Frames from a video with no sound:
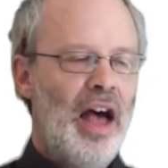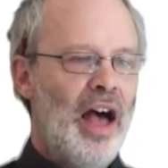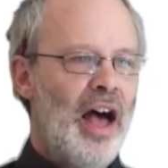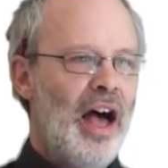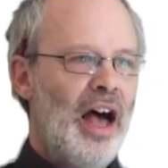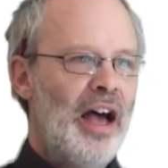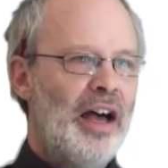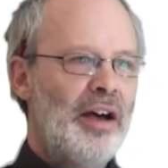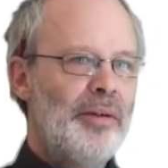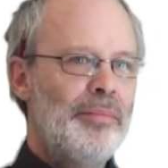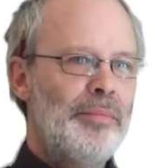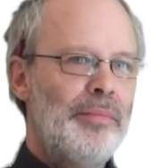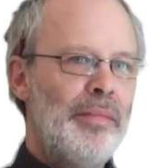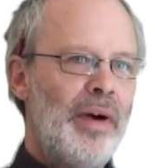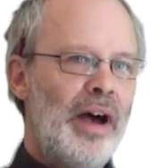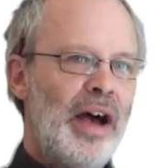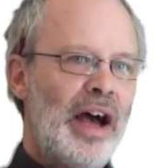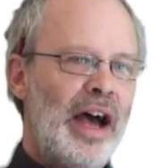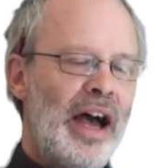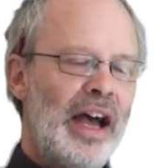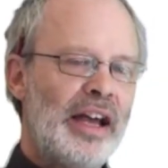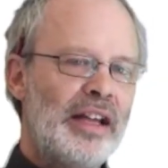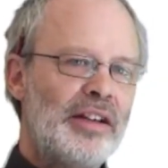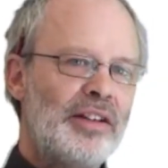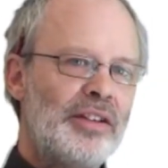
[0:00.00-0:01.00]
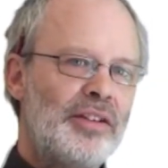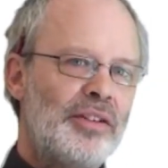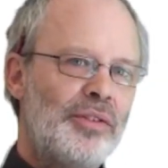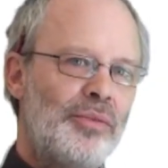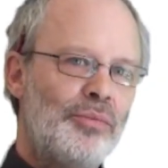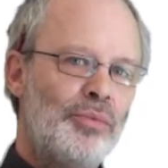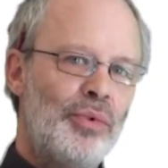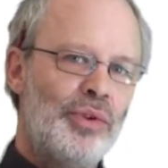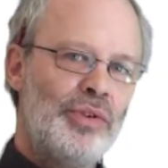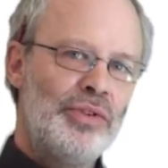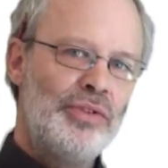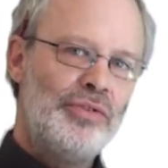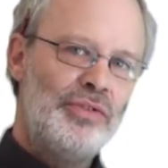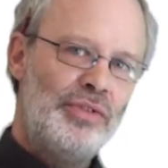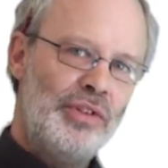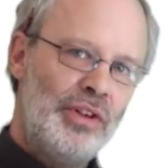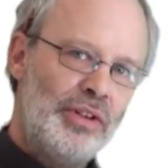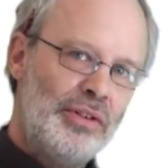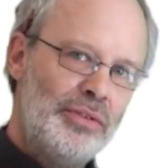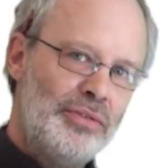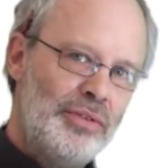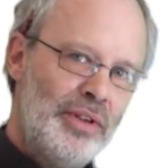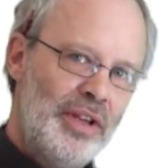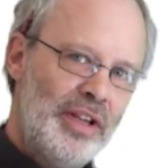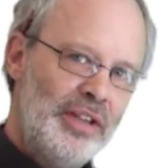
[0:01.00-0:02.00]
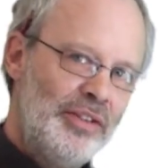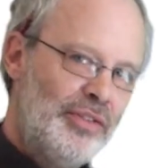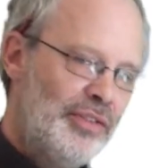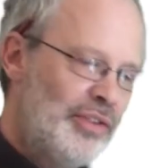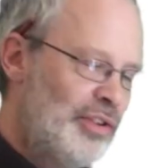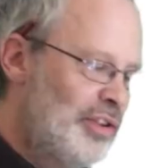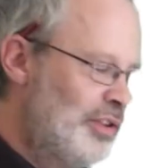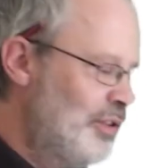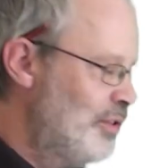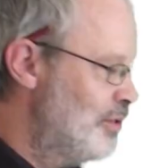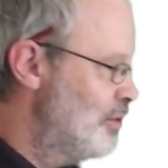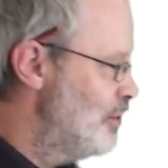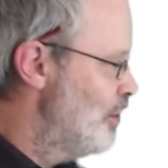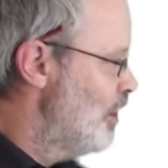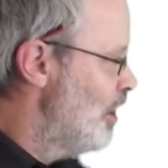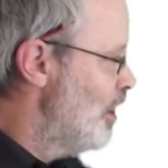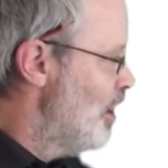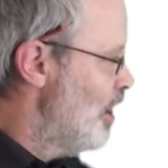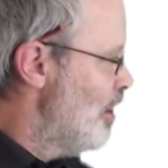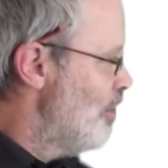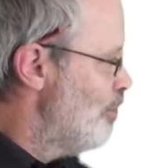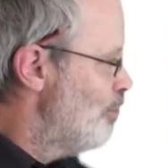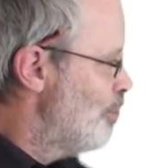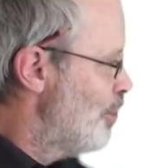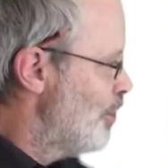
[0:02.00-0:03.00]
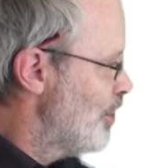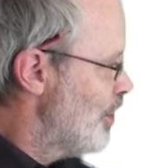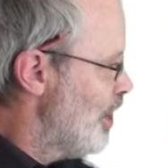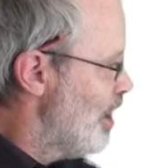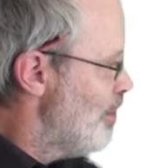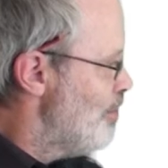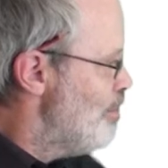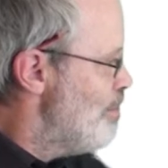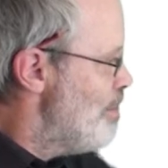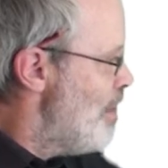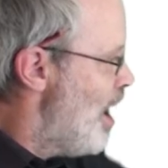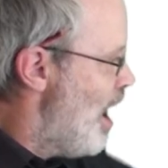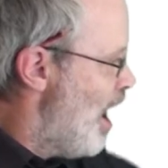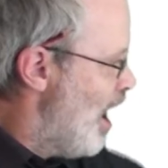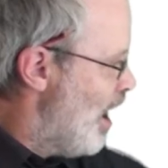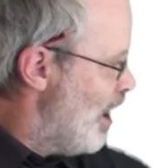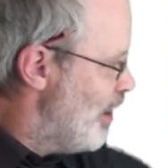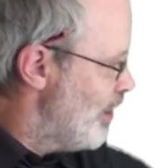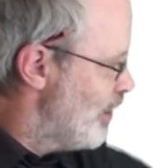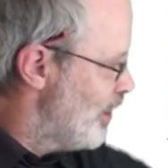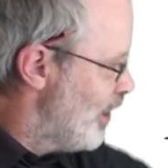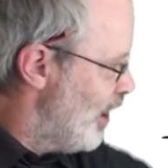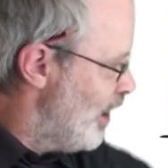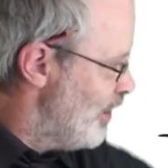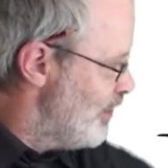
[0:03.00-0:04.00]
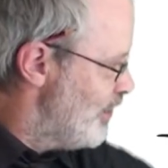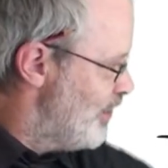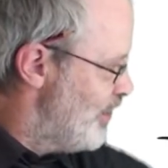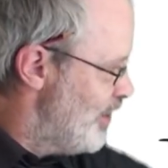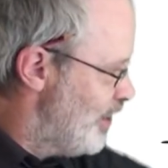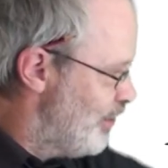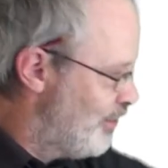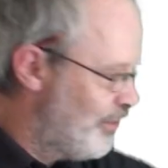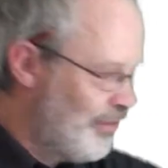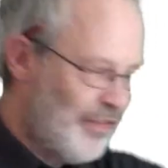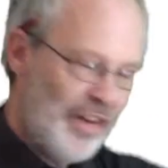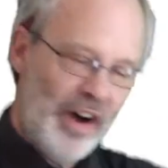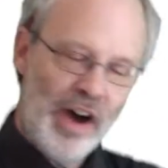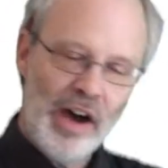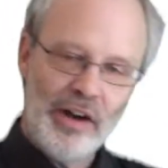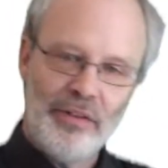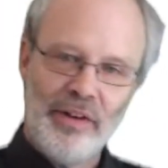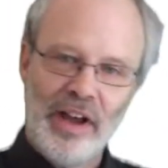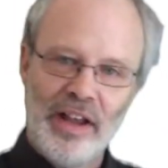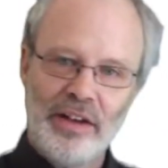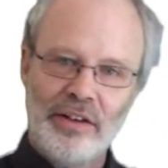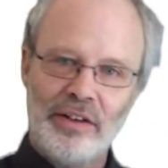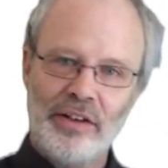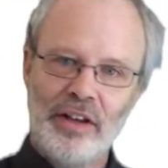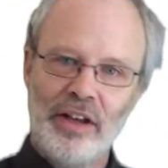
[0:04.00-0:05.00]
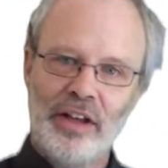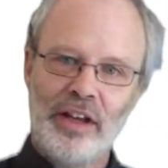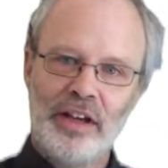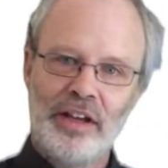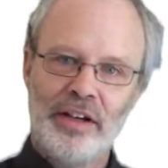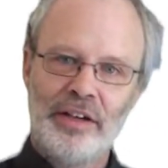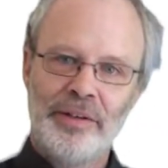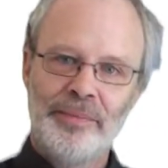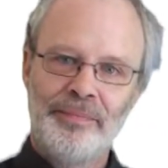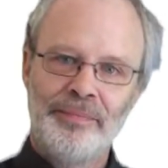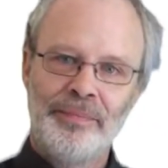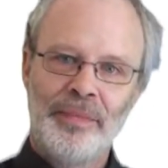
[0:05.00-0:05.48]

And what you do is you put a mark at this far end here,